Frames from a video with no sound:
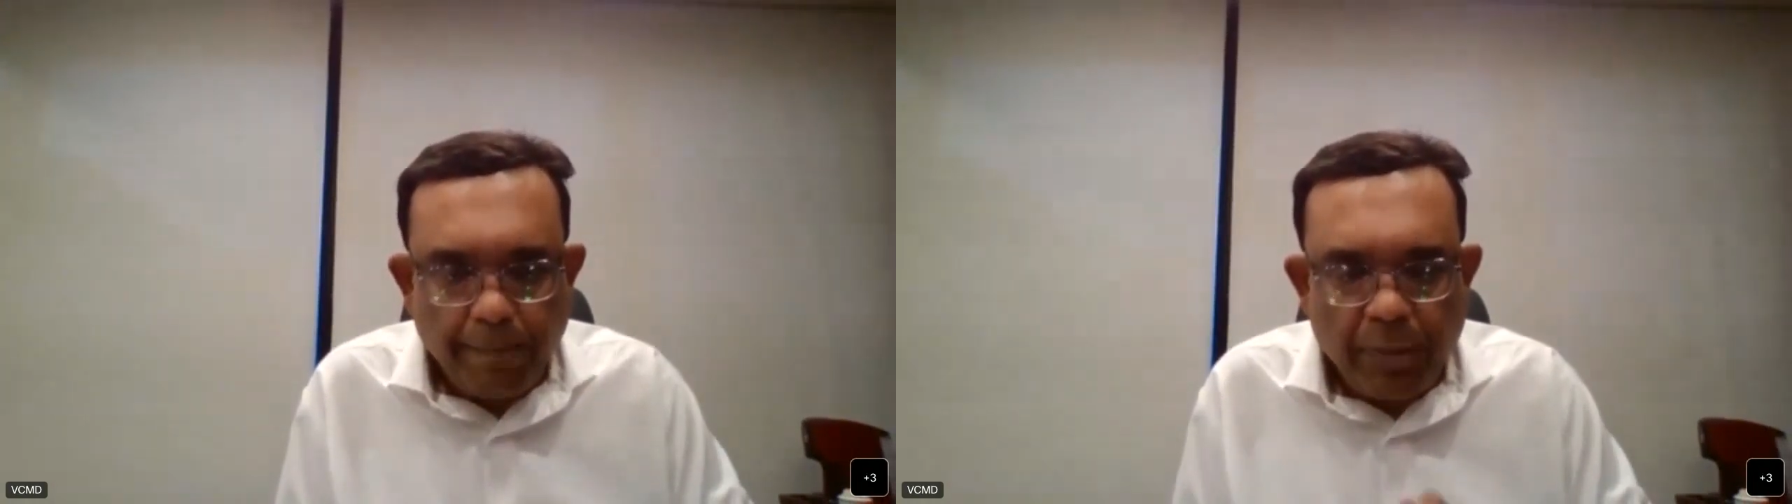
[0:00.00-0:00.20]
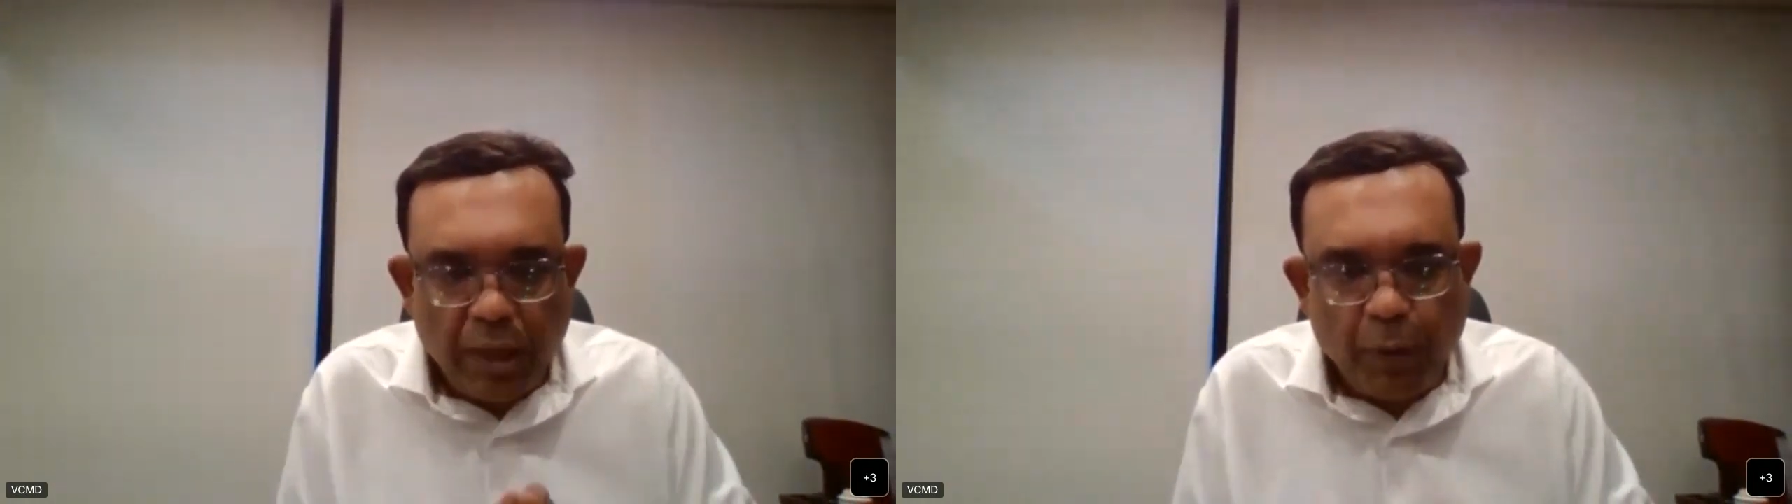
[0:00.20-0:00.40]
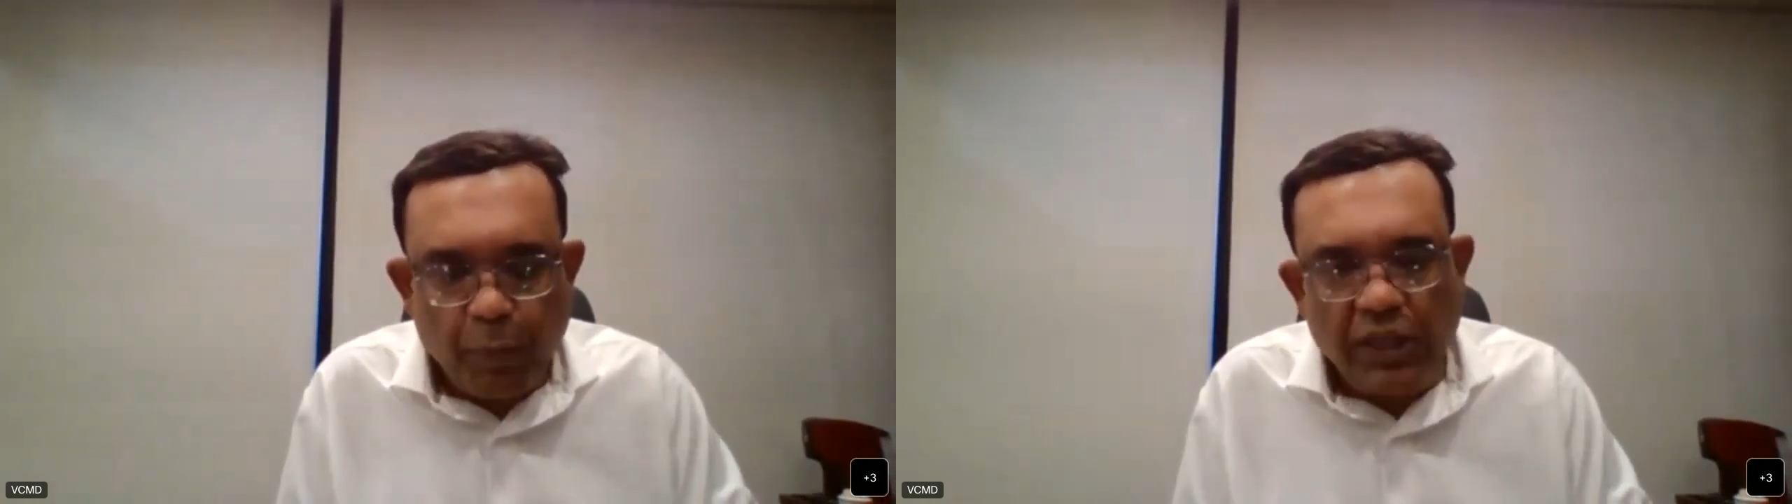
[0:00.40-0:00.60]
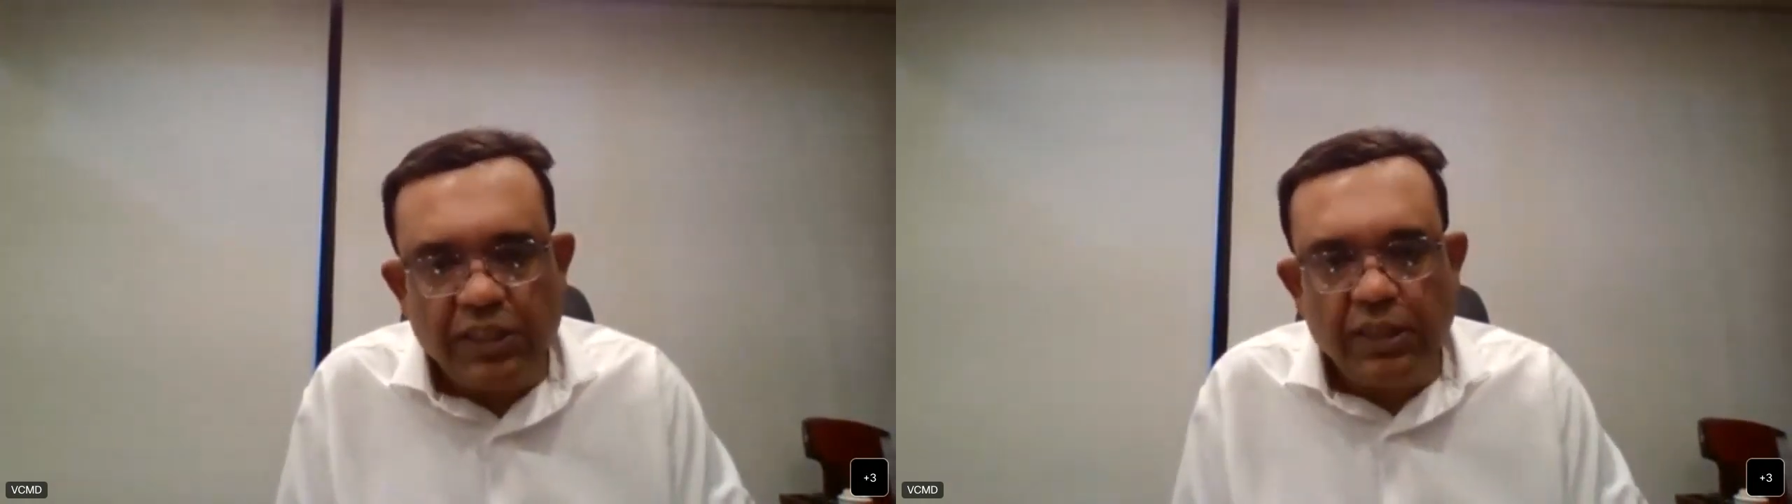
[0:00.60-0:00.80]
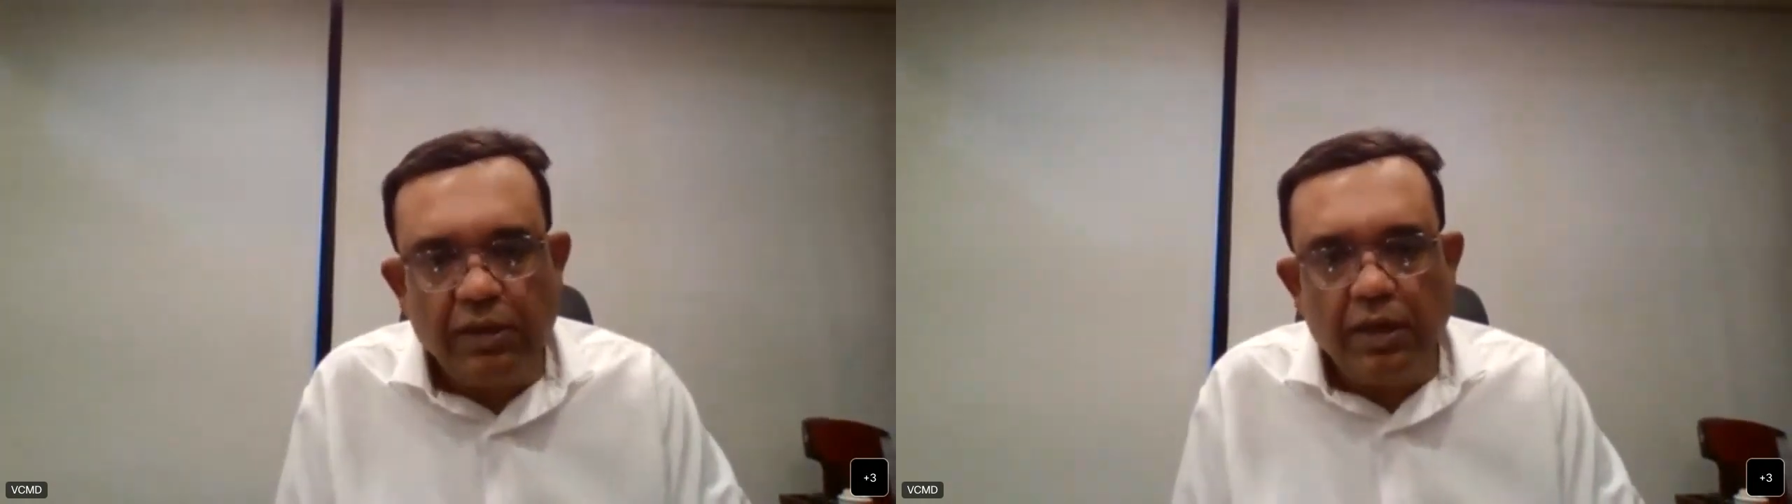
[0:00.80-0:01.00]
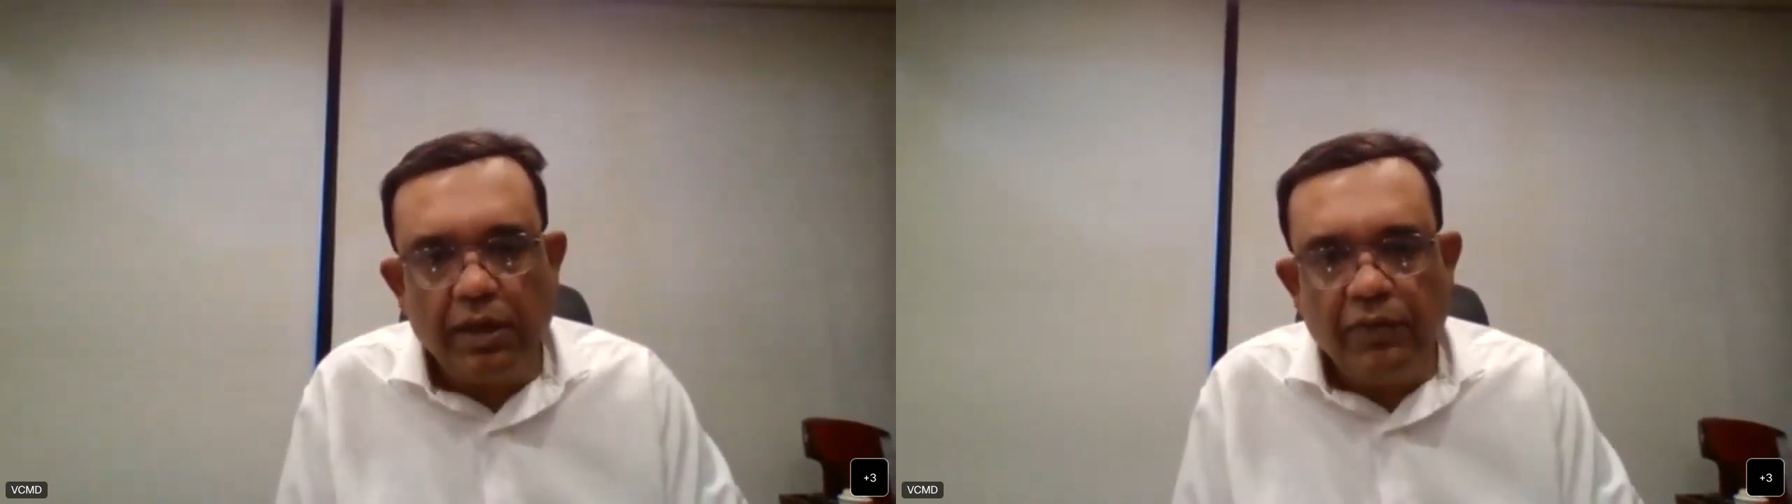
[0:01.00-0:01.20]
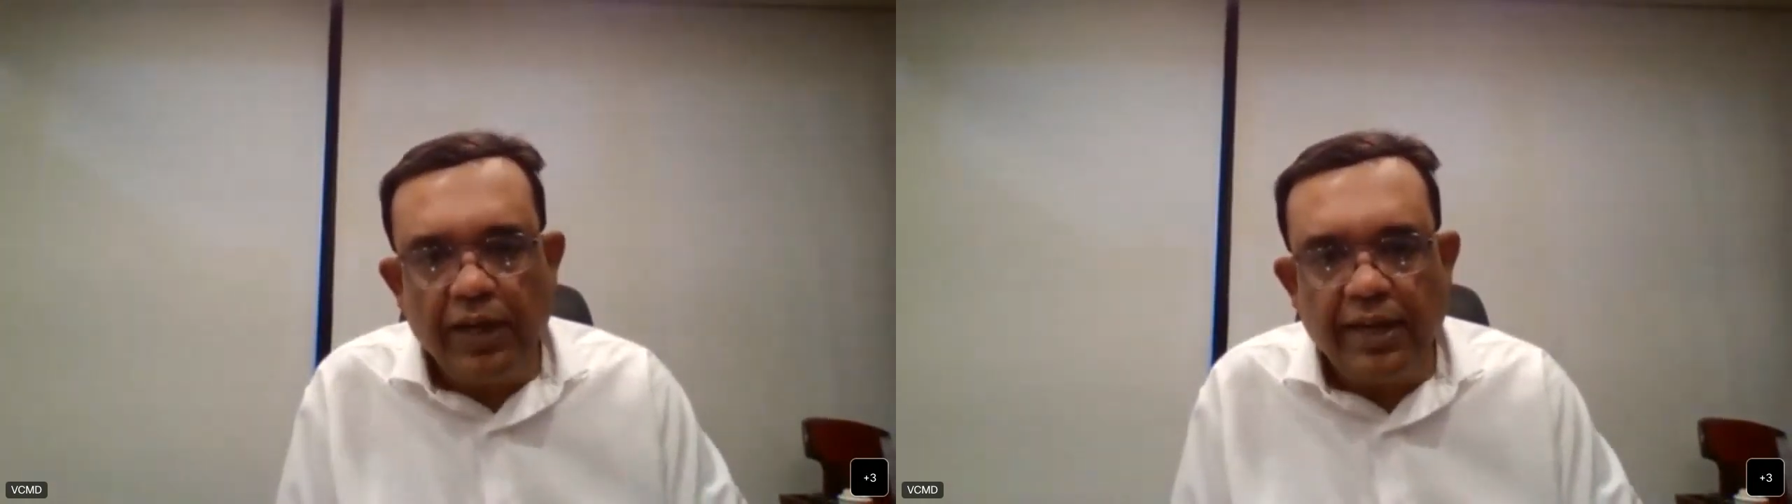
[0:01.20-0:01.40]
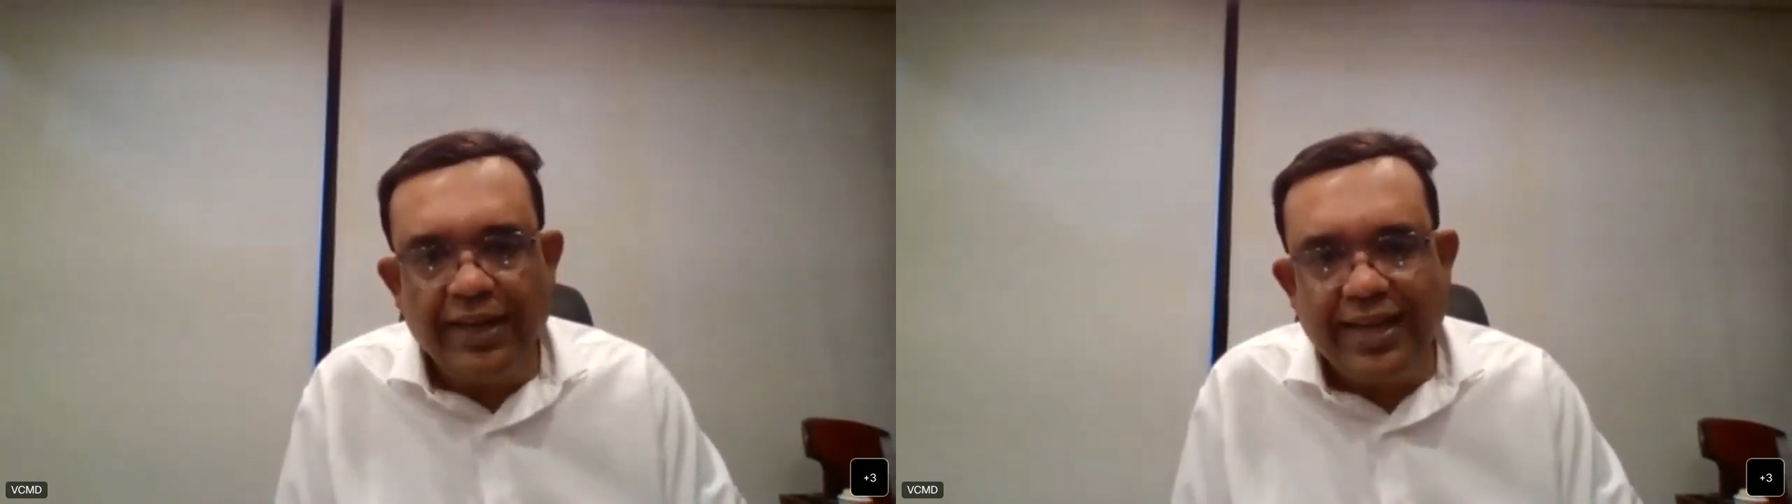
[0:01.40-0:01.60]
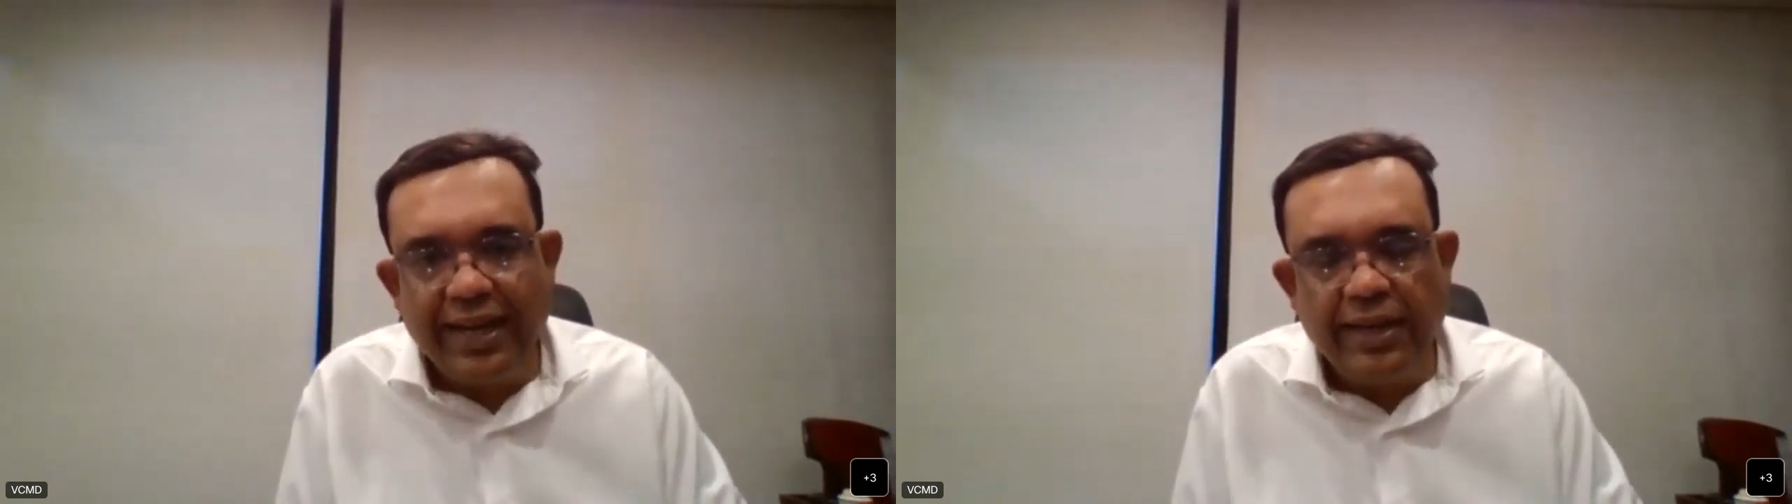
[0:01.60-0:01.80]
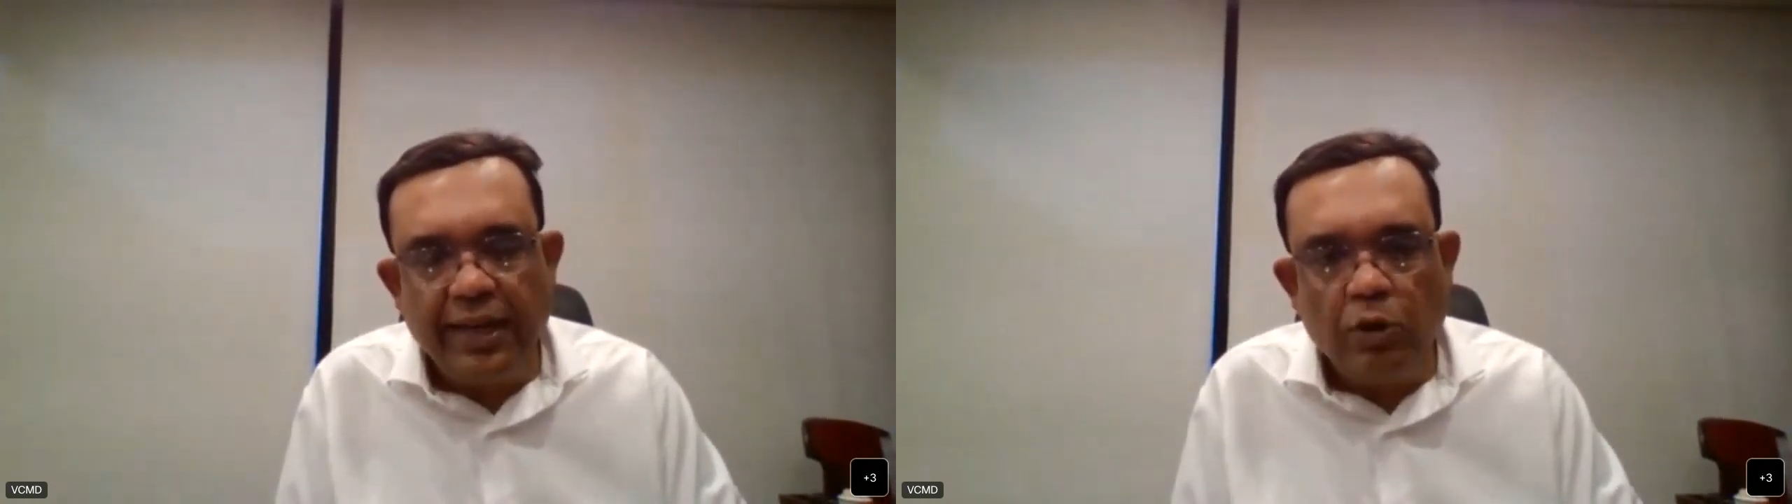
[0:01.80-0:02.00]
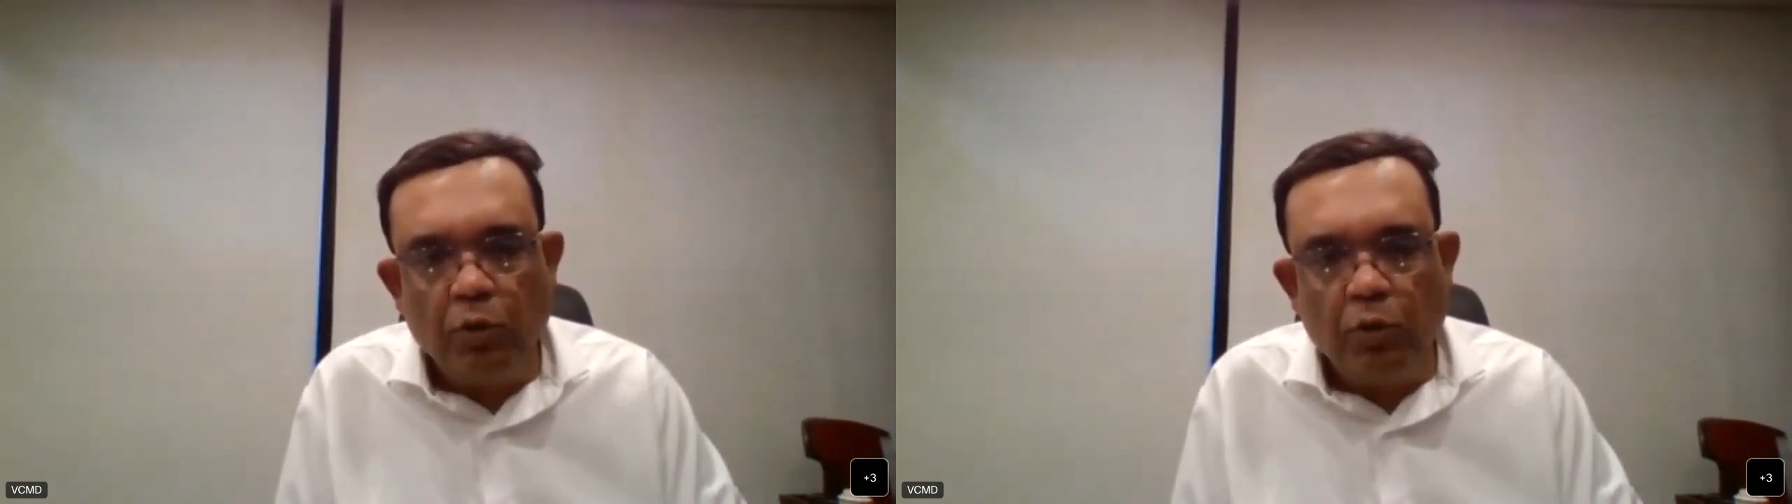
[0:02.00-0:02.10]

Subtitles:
the propulsion we are intending